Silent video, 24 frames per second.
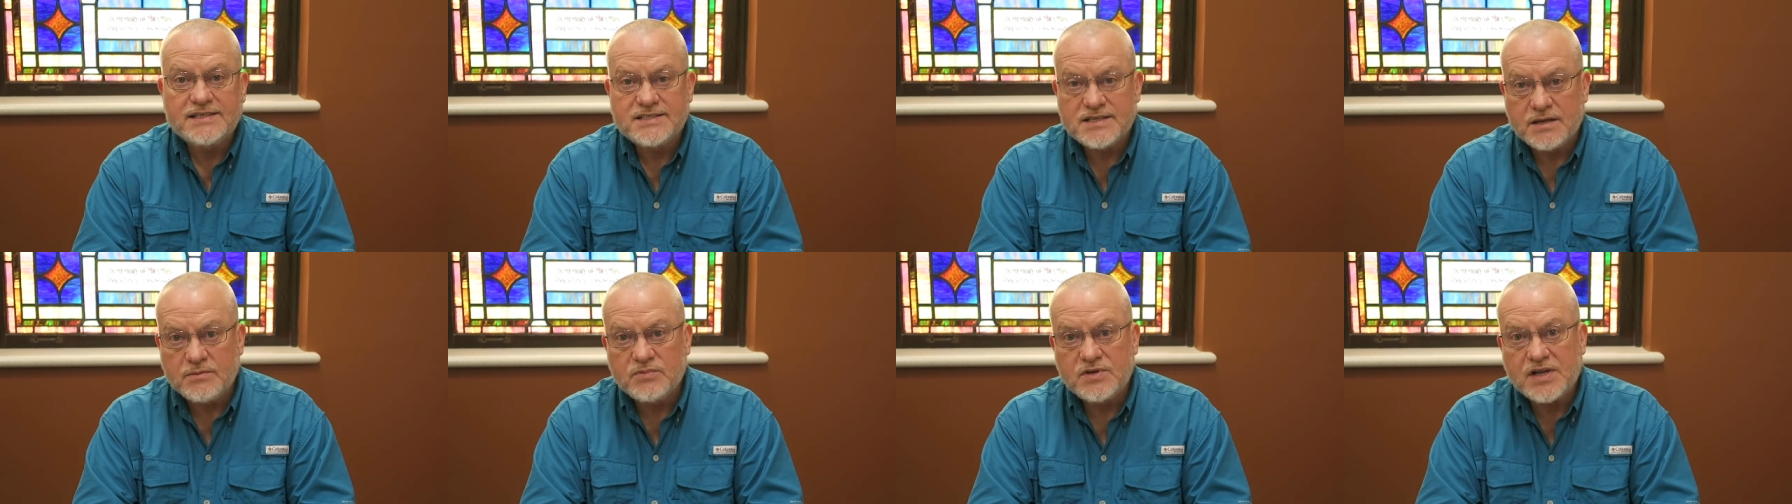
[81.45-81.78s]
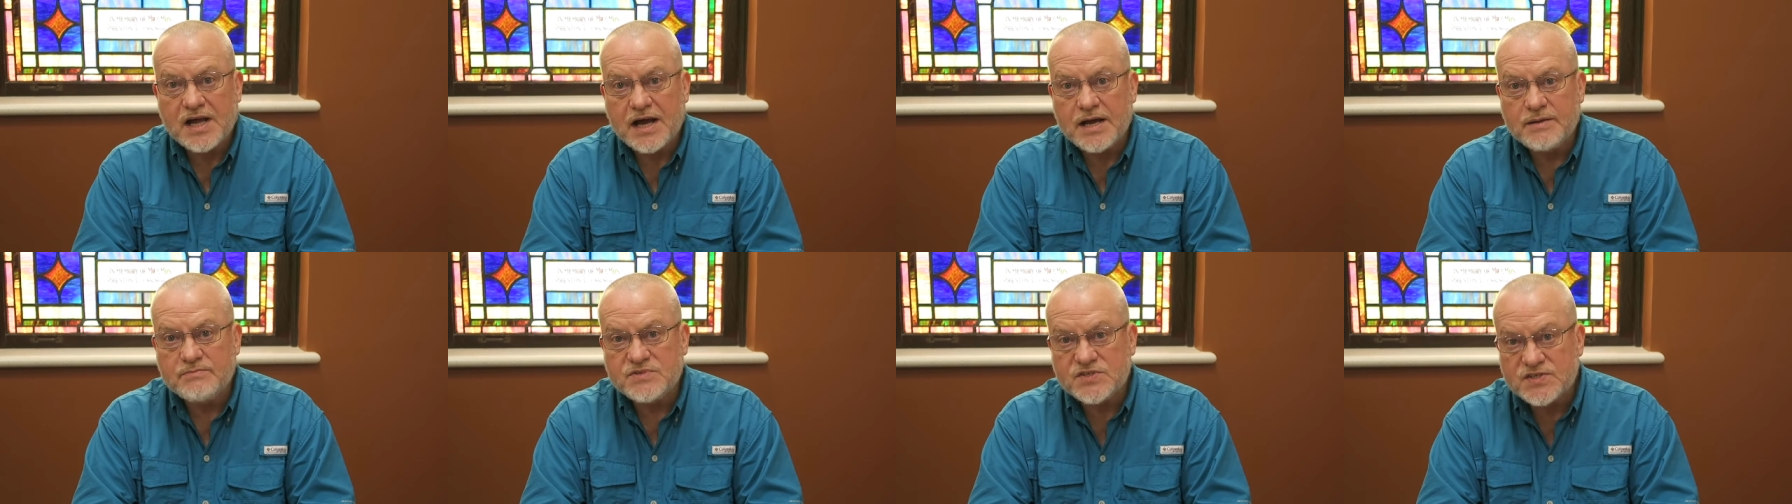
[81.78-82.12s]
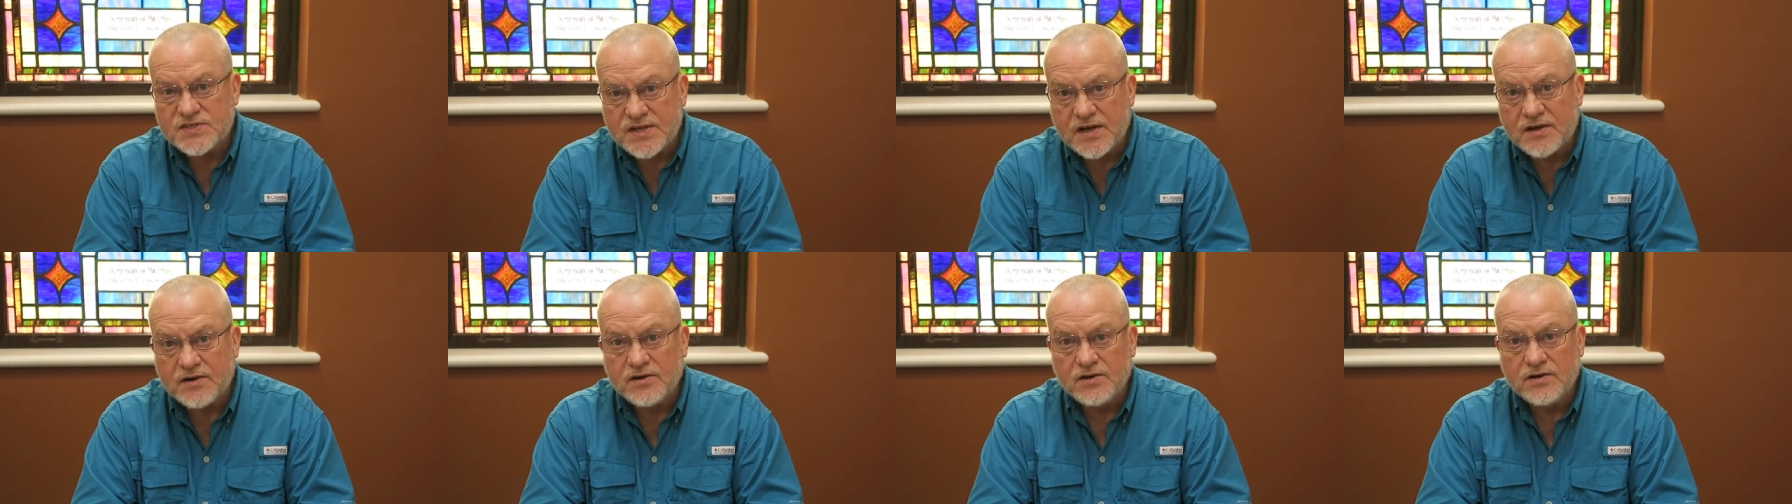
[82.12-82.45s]
sometimes
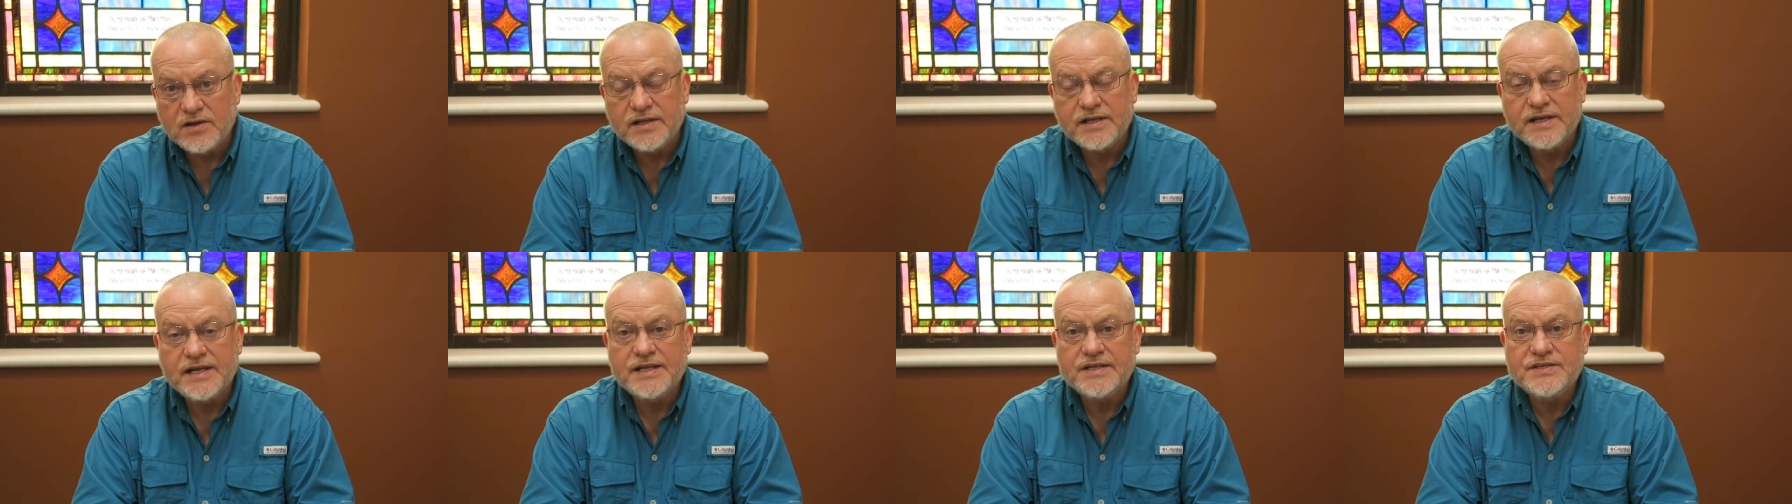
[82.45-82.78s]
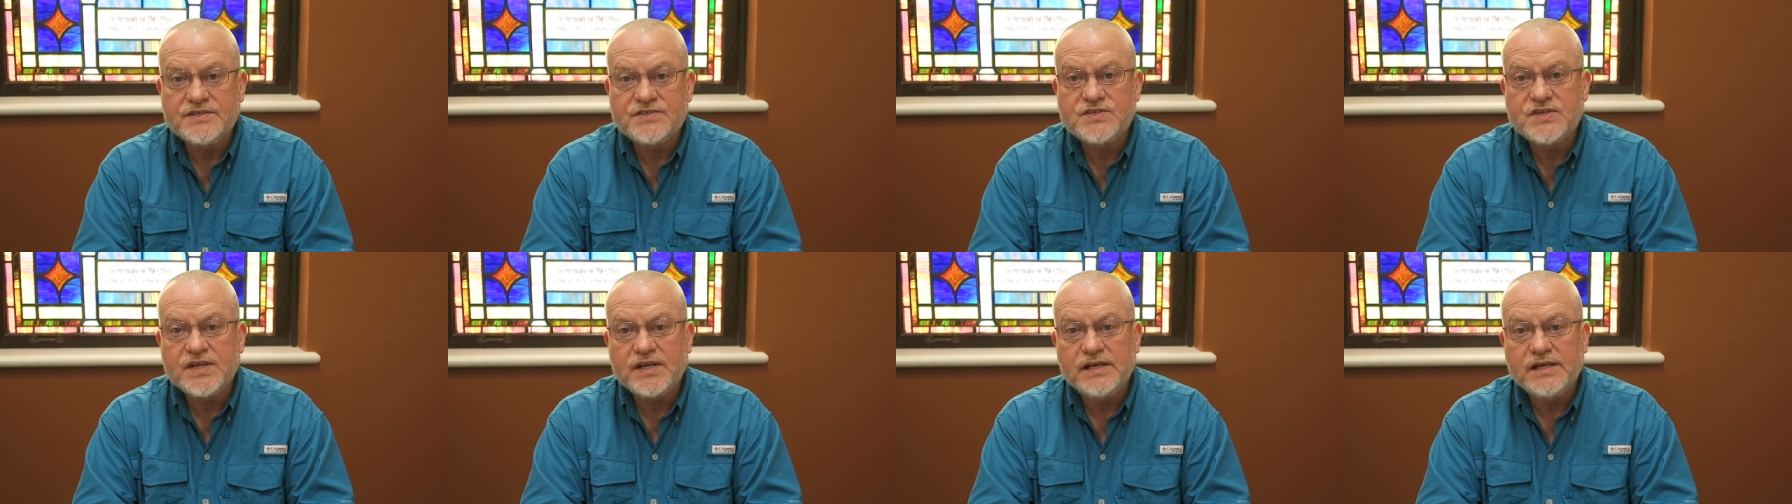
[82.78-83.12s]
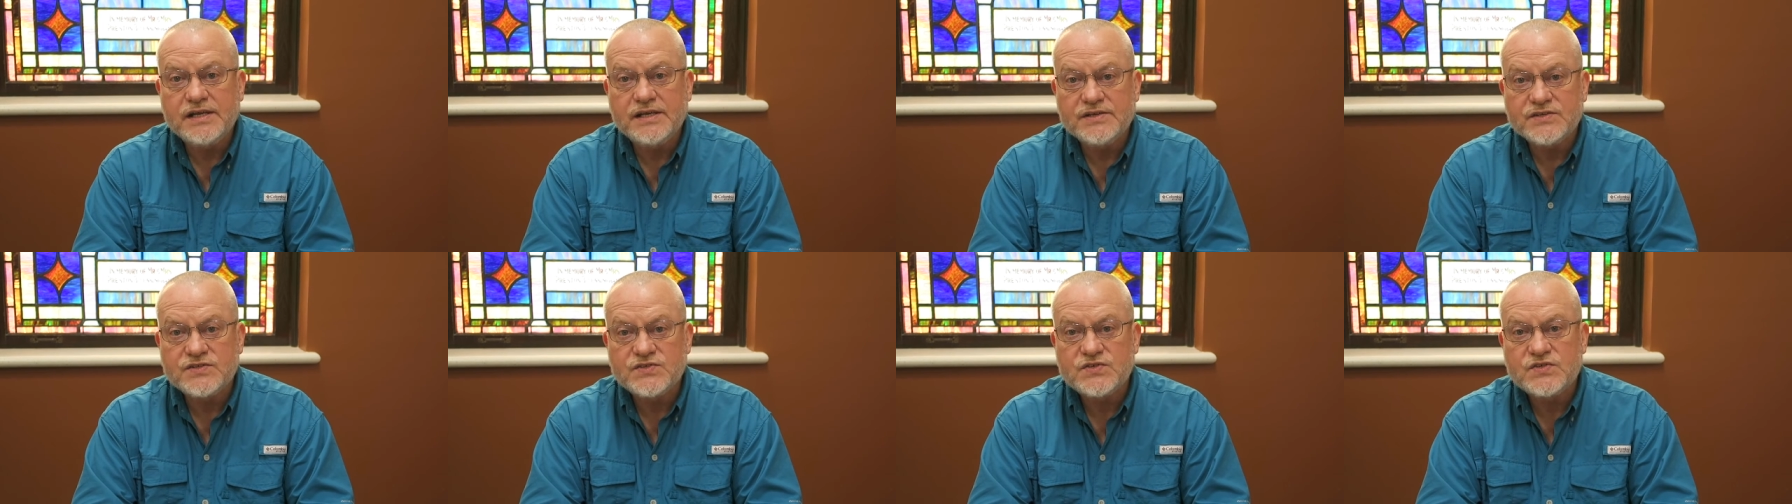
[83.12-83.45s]
subtle and
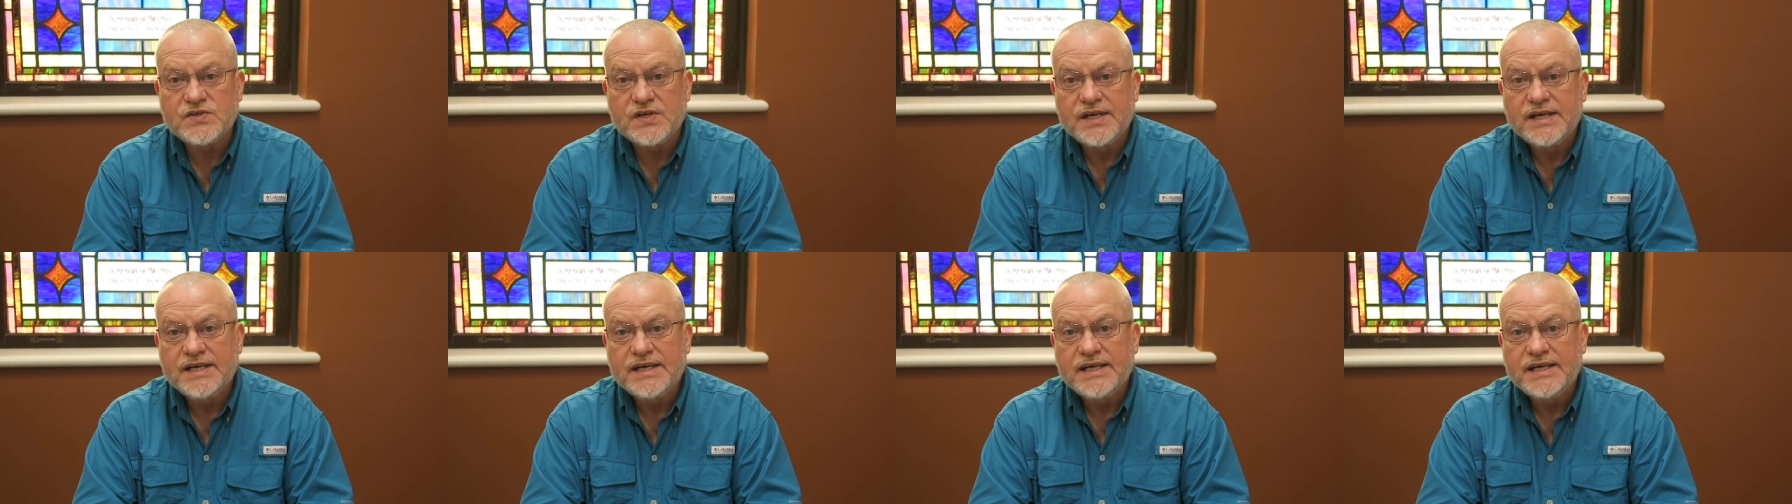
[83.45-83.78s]
insidious